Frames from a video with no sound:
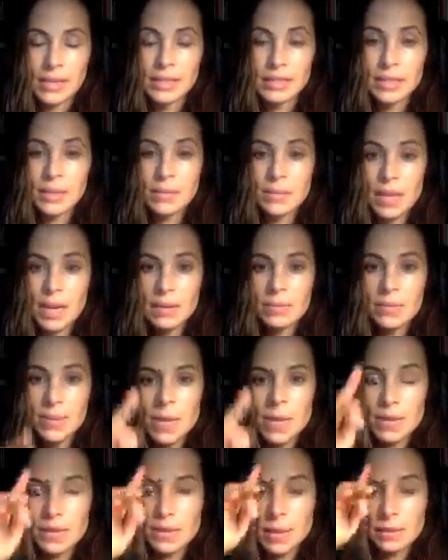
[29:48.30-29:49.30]
And sometimes,
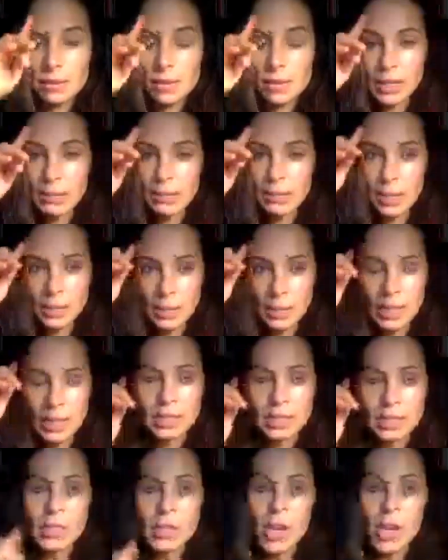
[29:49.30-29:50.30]
yes, that might mean
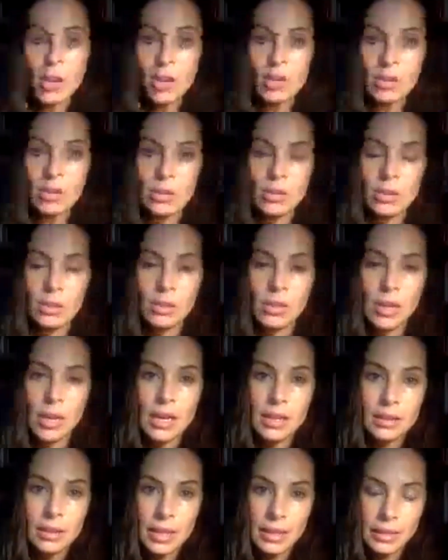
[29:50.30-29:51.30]
letting go
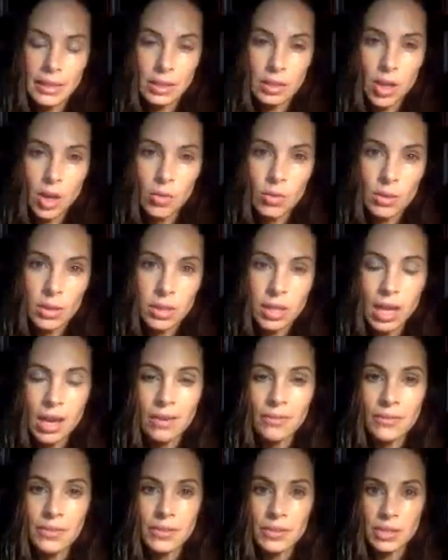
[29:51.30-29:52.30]
and letting go with
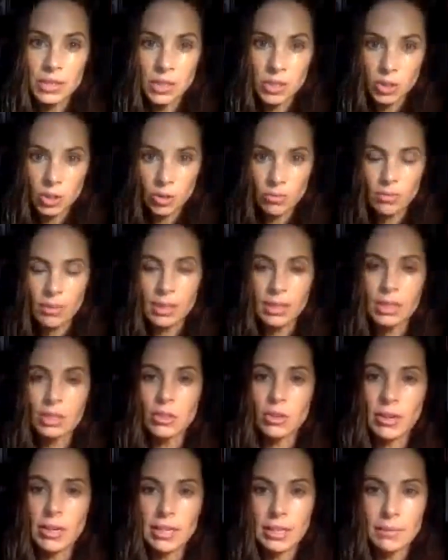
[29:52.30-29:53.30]
love and discernment
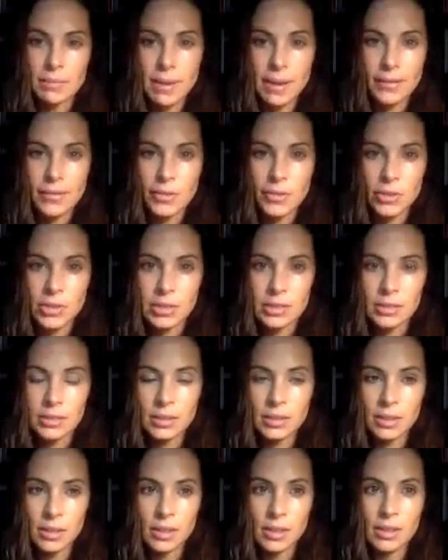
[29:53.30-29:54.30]
and creating boundaries.